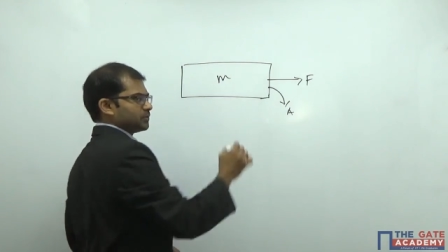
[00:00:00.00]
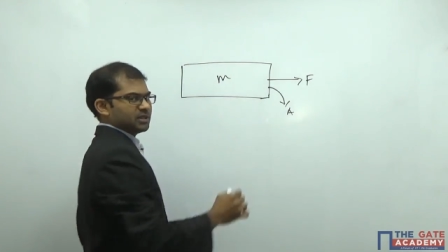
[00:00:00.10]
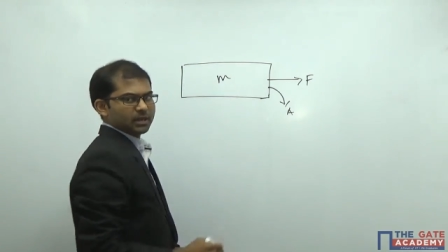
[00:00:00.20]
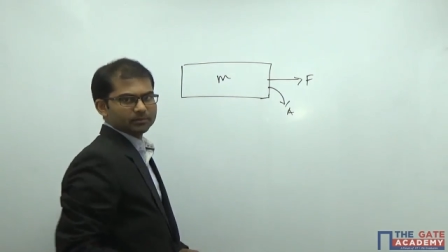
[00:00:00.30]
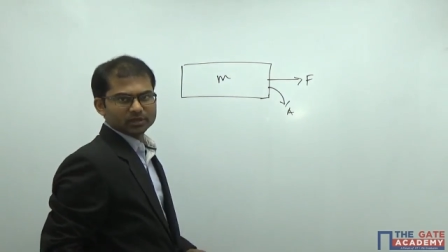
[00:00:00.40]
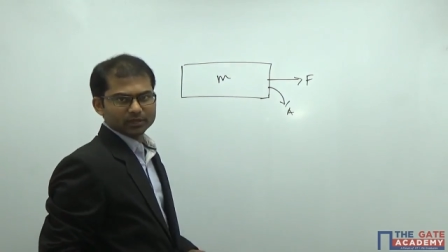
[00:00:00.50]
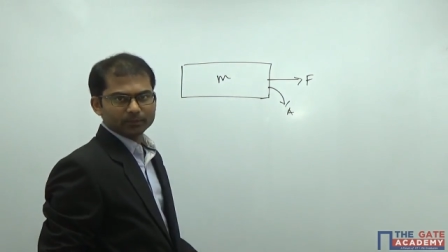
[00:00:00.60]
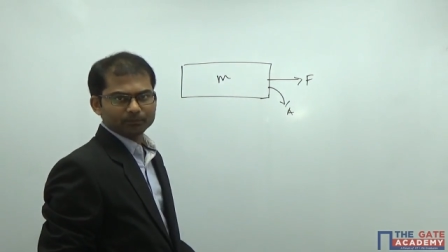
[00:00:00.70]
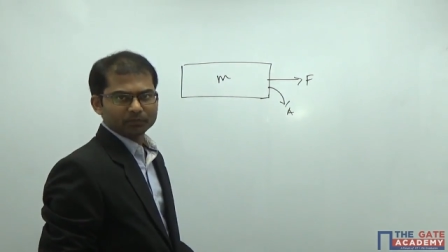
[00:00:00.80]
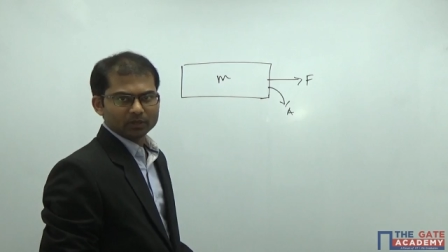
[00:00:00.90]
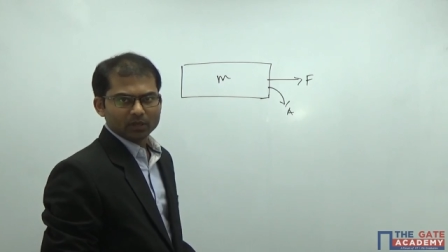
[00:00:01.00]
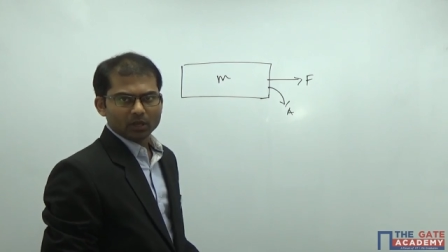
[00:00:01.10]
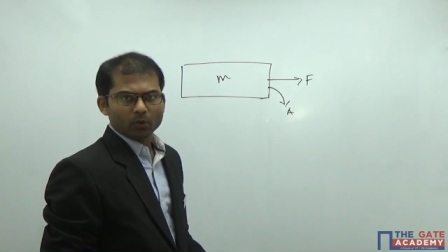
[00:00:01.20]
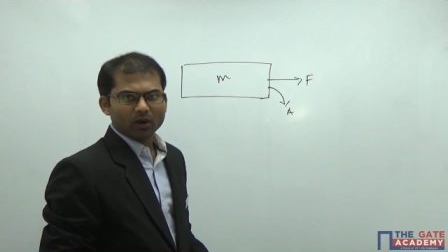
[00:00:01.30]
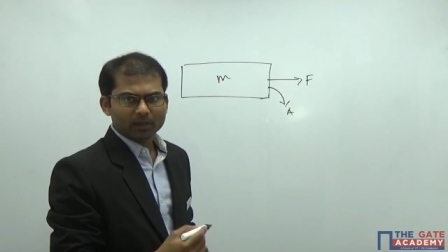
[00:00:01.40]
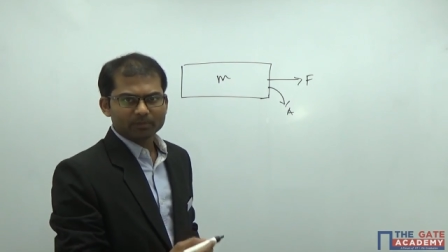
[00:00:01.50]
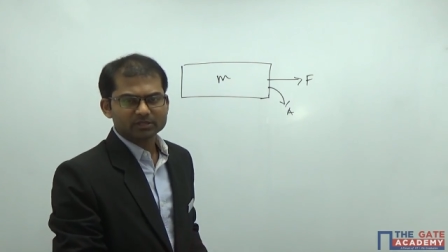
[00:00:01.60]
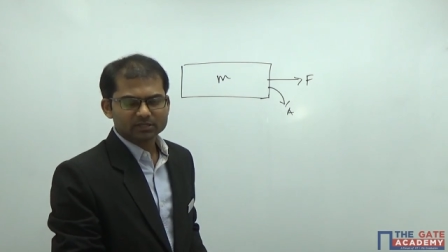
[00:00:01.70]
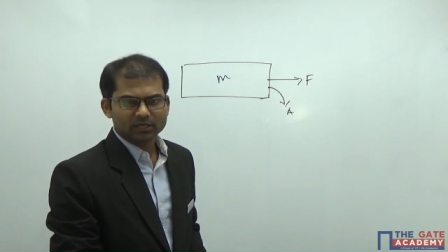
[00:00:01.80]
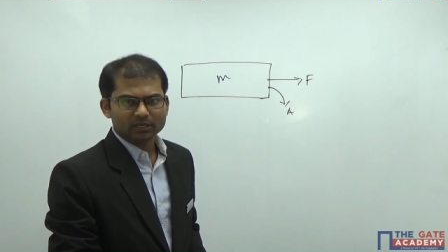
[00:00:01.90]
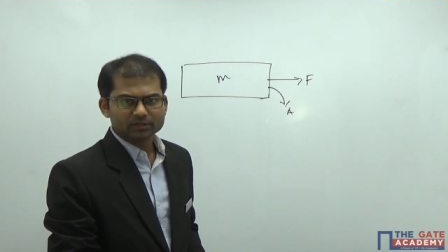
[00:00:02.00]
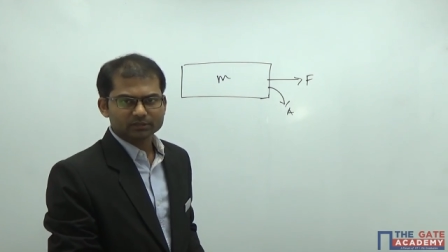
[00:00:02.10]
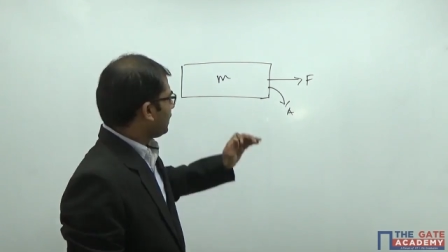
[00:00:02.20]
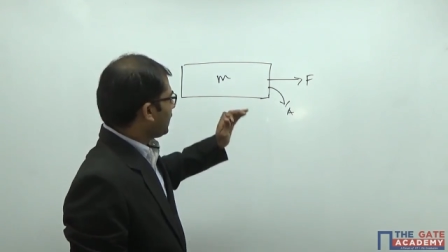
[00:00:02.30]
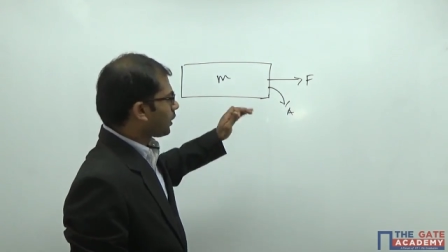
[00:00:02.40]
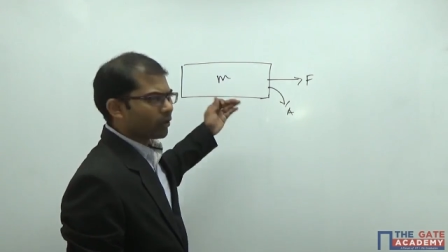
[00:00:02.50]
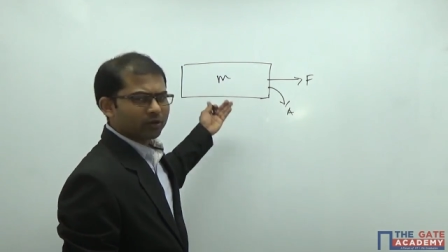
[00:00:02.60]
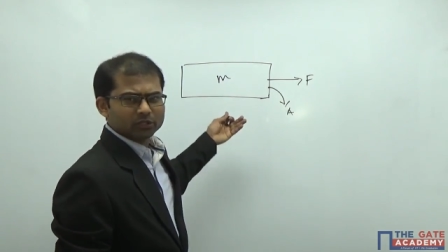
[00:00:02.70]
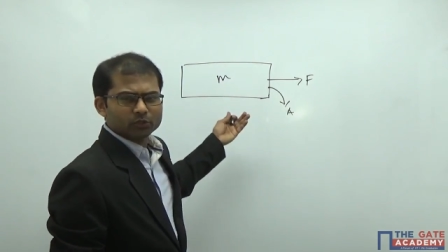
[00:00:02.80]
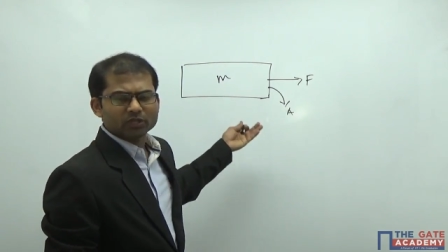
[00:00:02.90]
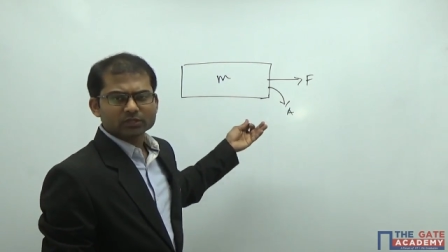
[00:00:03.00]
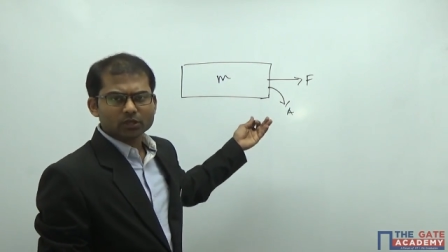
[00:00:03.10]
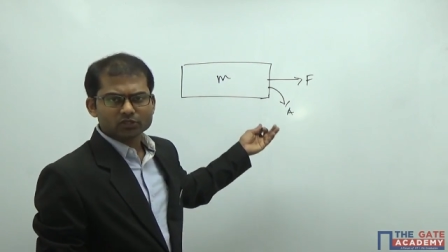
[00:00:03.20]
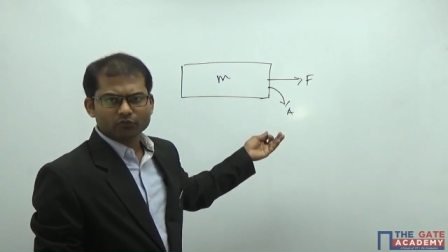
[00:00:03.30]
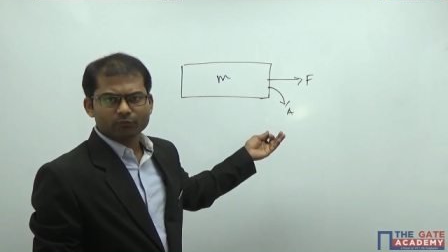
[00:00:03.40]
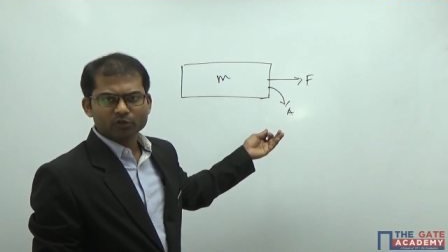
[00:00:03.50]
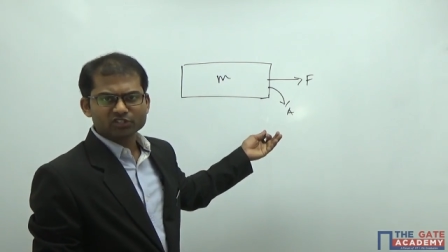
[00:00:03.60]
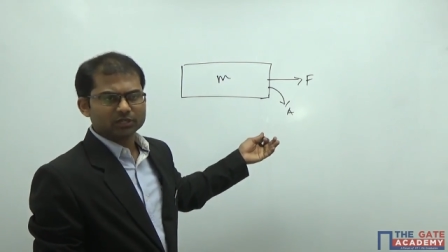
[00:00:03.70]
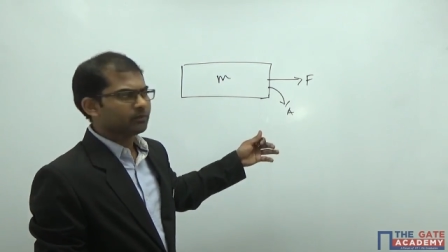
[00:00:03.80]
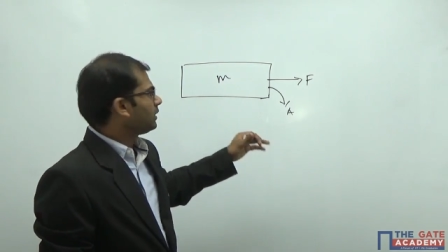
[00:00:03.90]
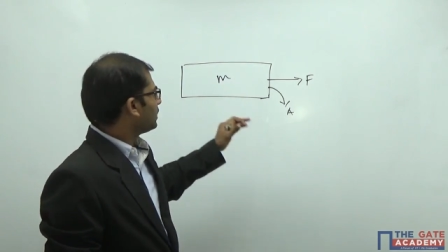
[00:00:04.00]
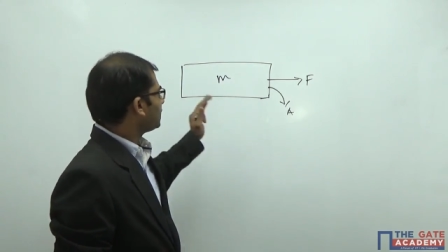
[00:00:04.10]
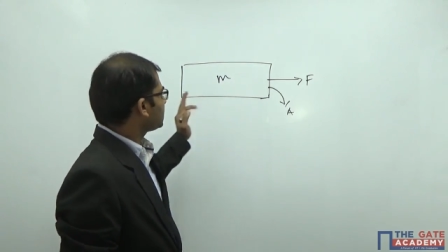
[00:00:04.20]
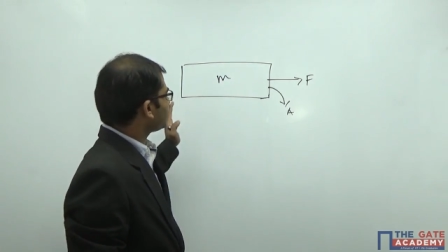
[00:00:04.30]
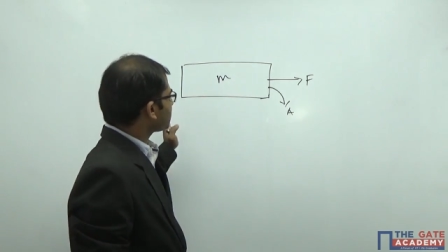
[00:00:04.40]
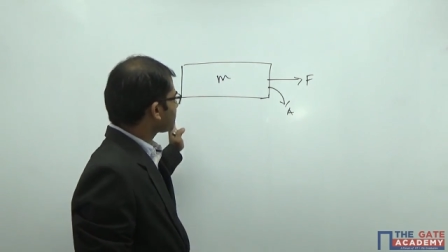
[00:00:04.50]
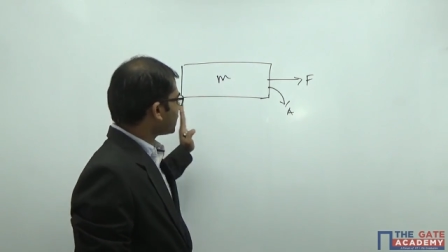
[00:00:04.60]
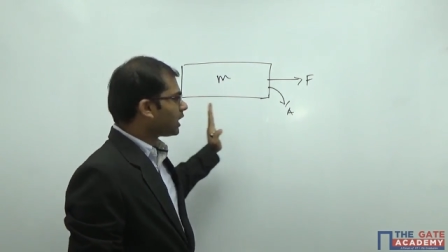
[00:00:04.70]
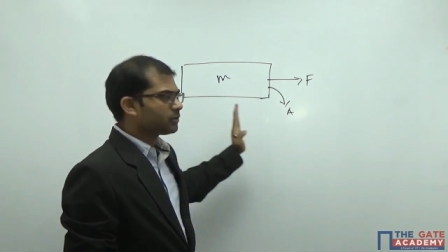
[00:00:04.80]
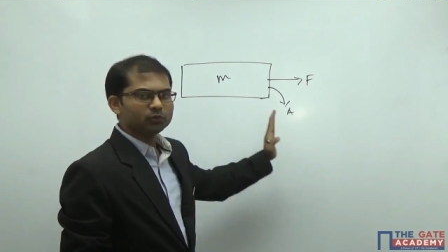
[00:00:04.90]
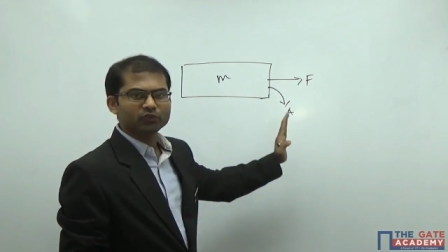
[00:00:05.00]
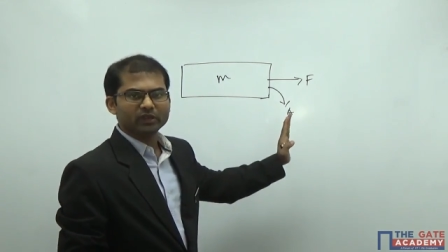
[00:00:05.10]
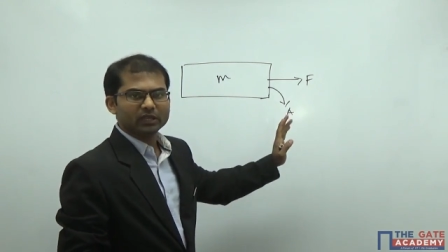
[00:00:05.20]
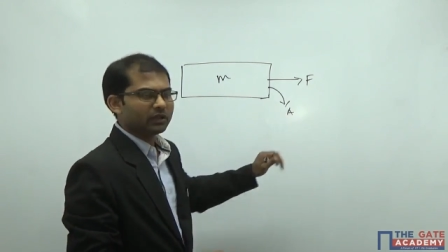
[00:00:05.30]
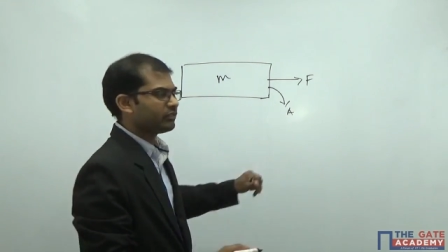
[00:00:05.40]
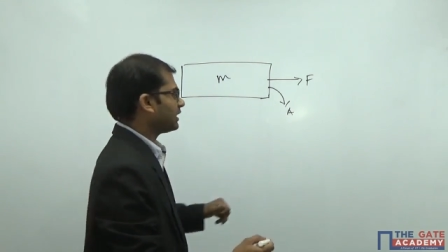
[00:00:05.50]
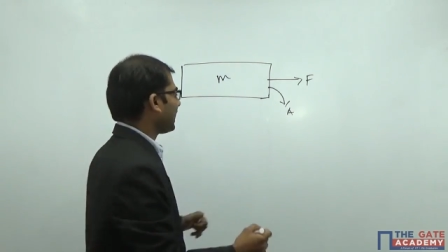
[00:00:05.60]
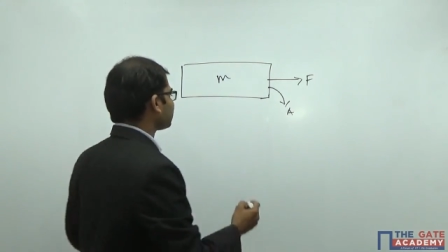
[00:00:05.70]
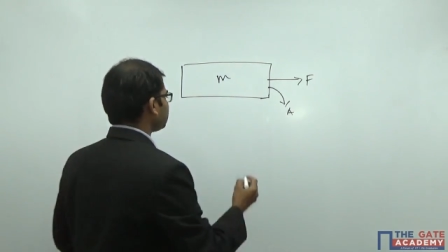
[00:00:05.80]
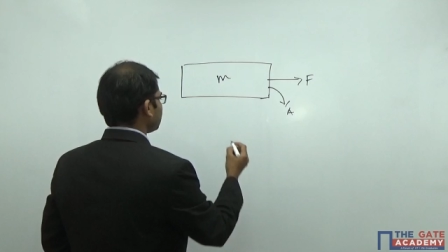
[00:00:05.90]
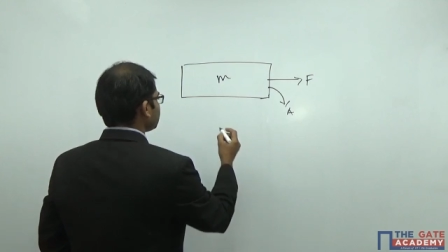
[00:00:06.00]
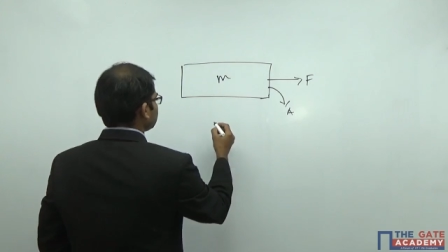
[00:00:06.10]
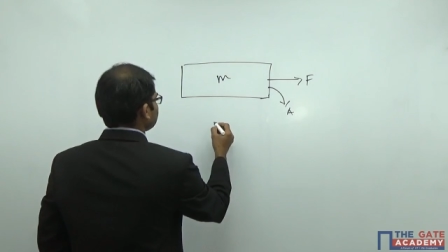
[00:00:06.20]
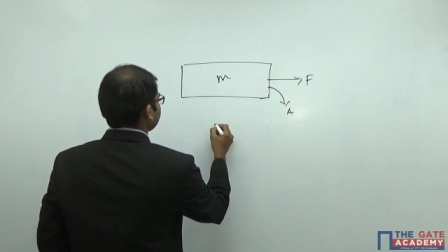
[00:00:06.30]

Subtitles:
B M here. What happens is, according to the Newton's laws of motion, this will start moving with an acceleration